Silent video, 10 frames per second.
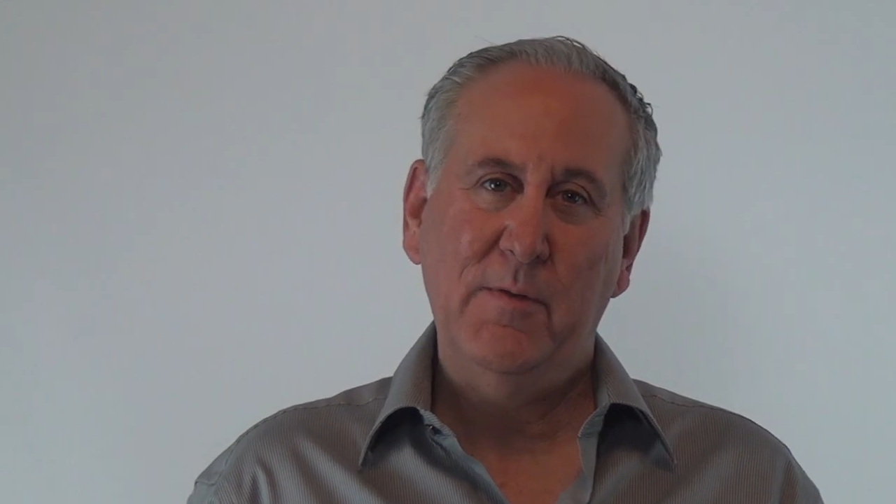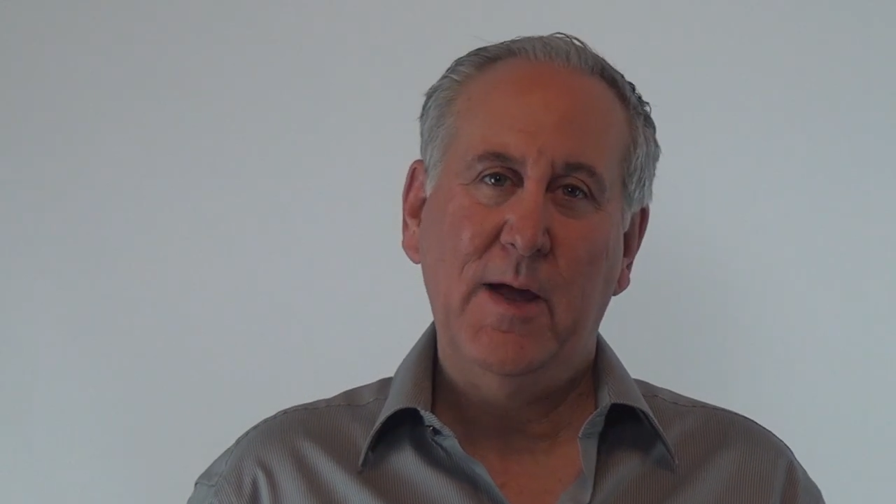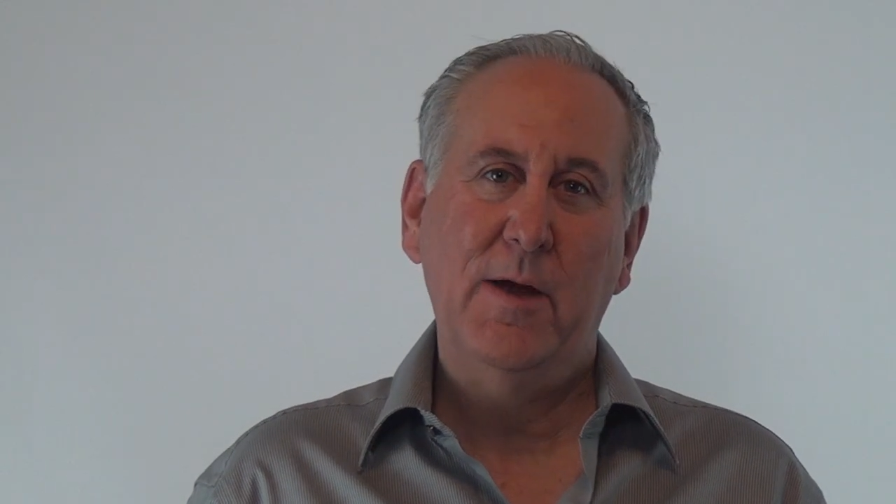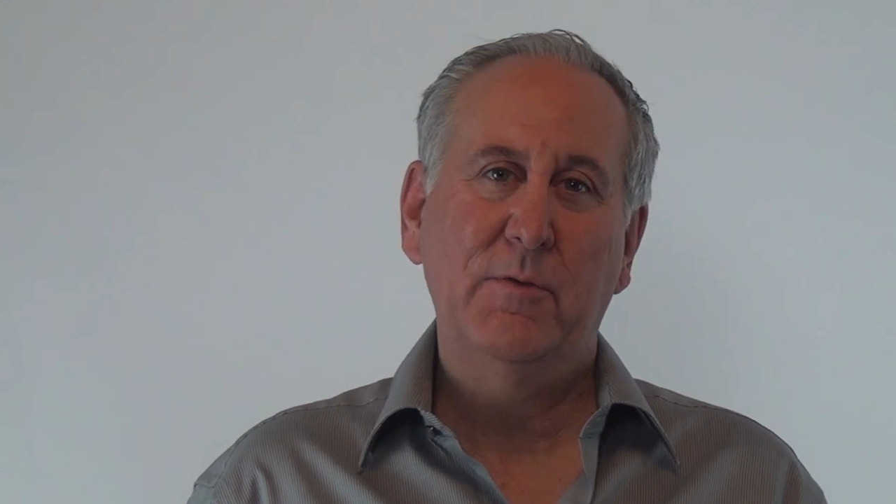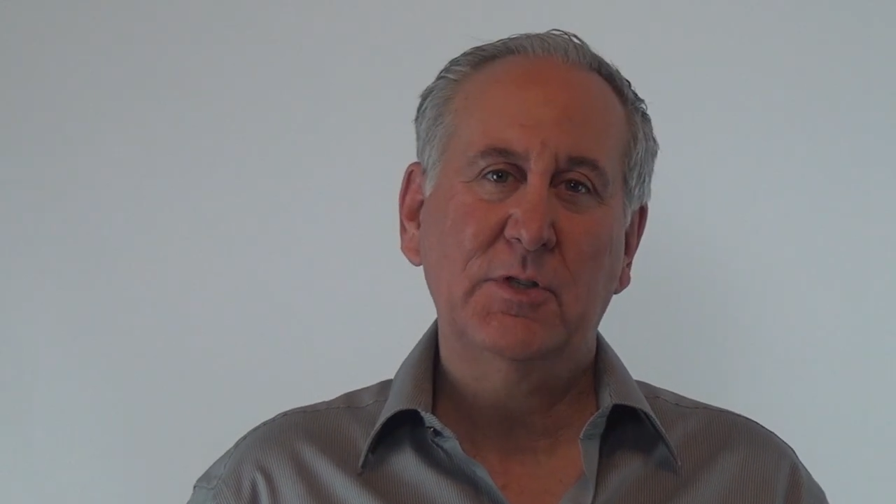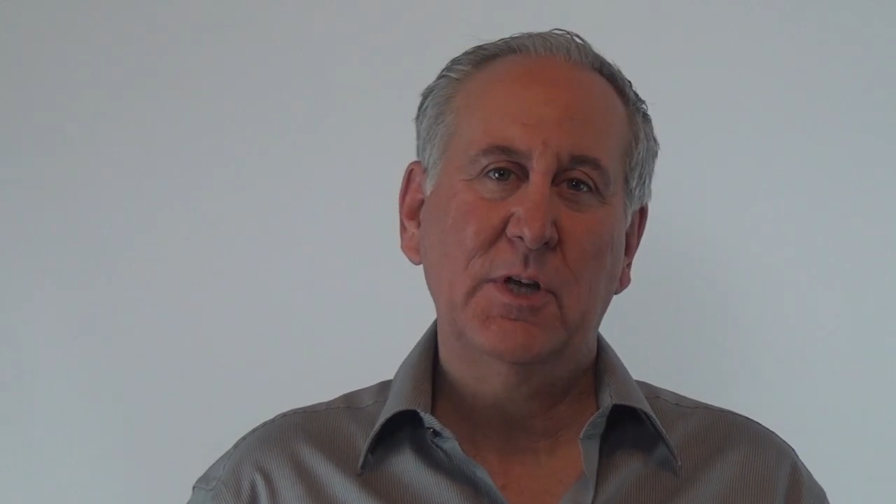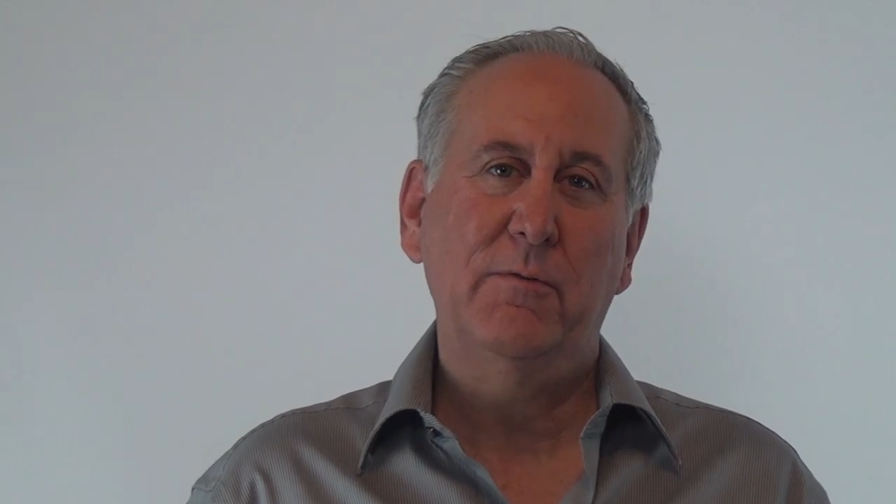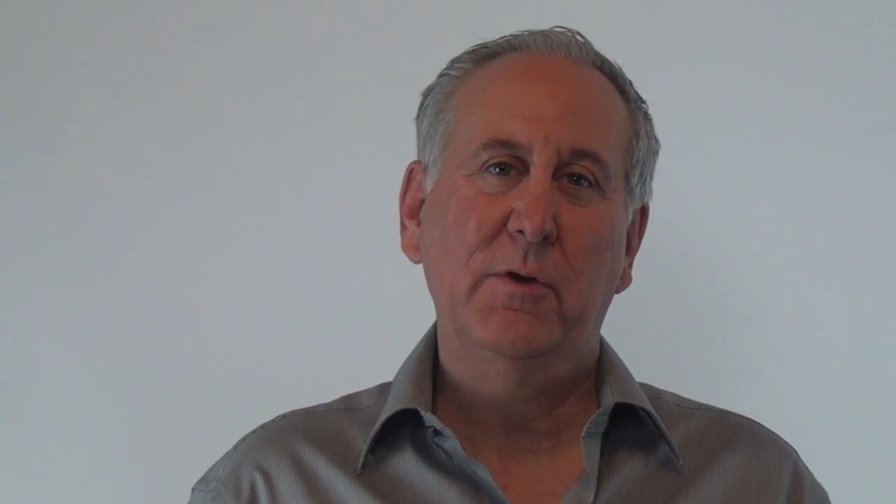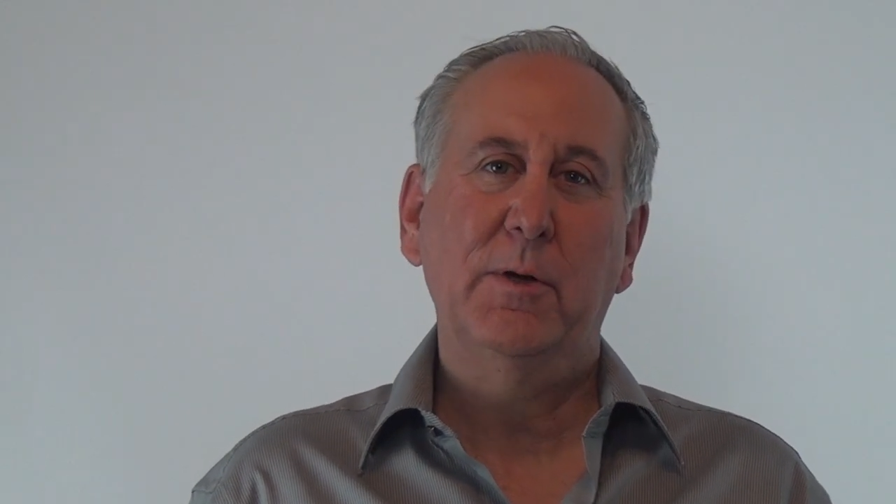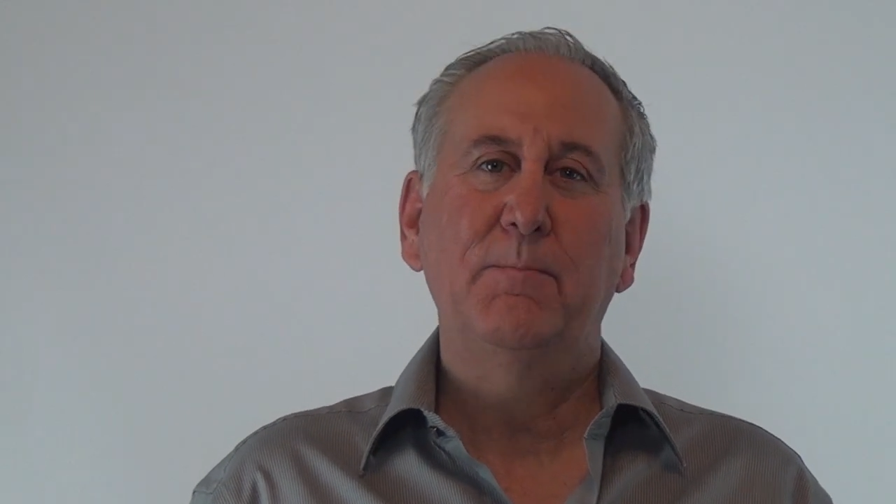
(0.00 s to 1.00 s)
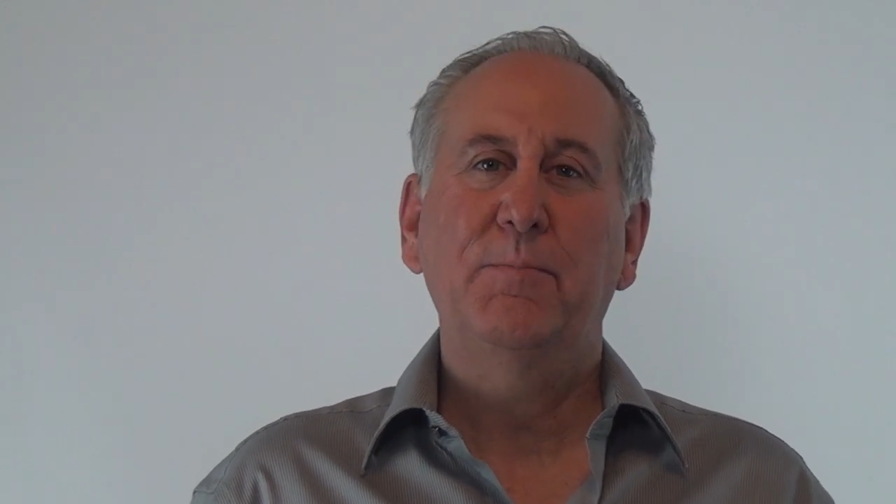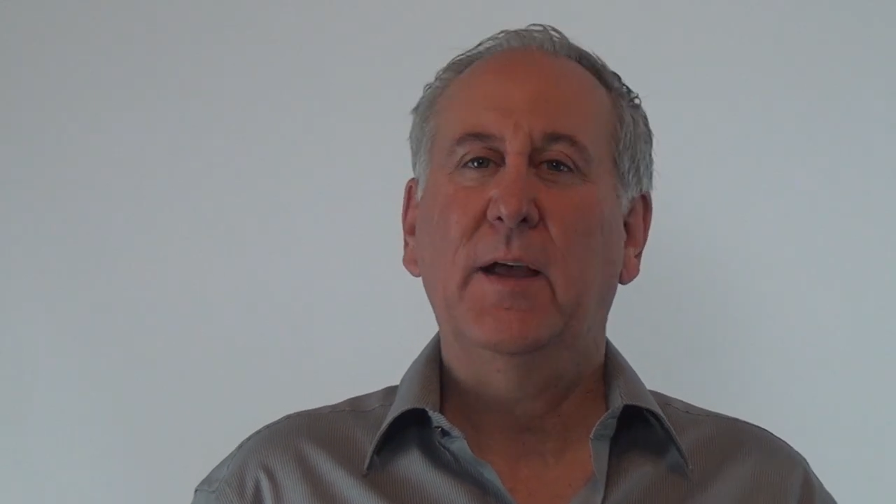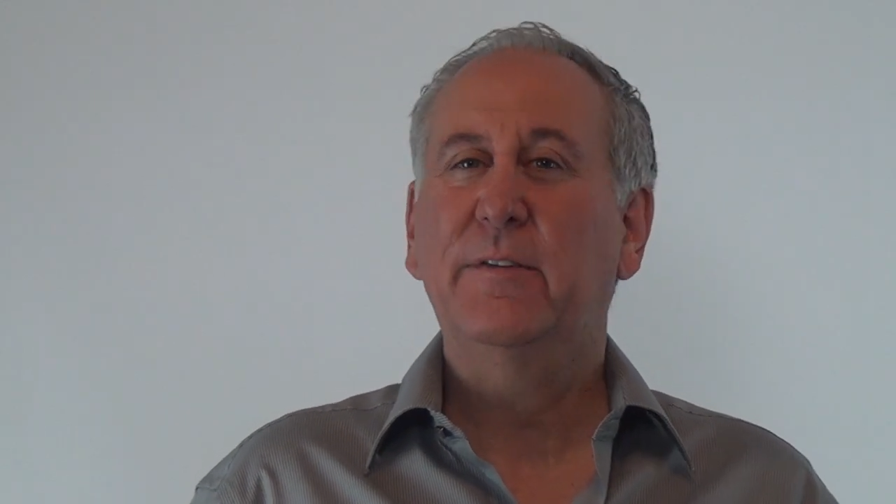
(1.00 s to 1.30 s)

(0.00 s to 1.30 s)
have ever suffered